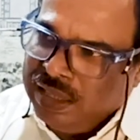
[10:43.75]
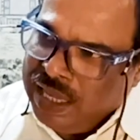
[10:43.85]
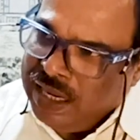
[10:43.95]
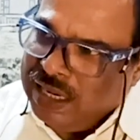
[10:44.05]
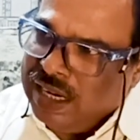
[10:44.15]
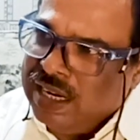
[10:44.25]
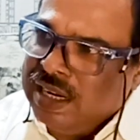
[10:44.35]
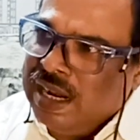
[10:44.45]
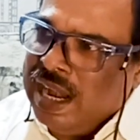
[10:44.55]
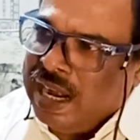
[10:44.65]
Then
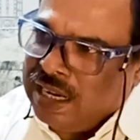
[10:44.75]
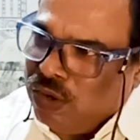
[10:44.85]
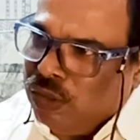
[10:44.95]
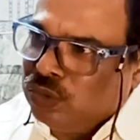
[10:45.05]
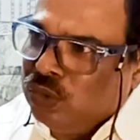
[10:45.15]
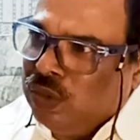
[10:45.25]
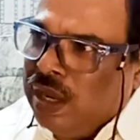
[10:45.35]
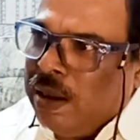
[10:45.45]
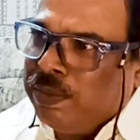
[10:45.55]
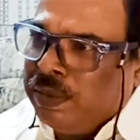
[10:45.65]
later
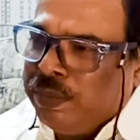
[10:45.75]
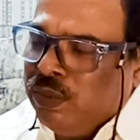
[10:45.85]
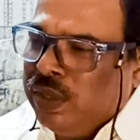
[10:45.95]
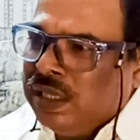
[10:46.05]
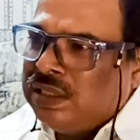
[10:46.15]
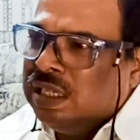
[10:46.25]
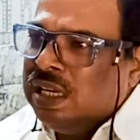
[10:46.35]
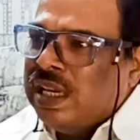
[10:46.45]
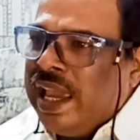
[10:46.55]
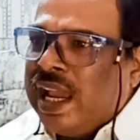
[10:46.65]
also after few days
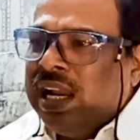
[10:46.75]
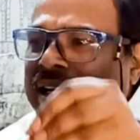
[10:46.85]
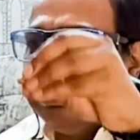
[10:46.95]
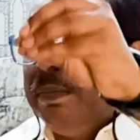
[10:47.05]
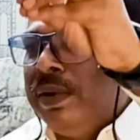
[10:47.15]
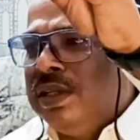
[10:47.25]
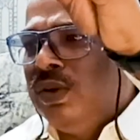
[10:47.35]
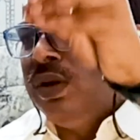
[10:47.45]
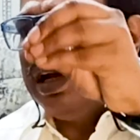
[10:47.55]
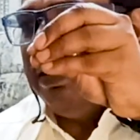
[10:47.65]
again
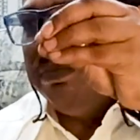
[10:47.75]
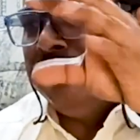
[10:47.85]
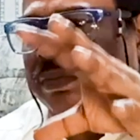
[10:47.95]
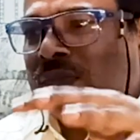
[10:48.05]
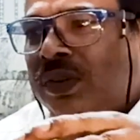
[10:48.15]
temperature will come,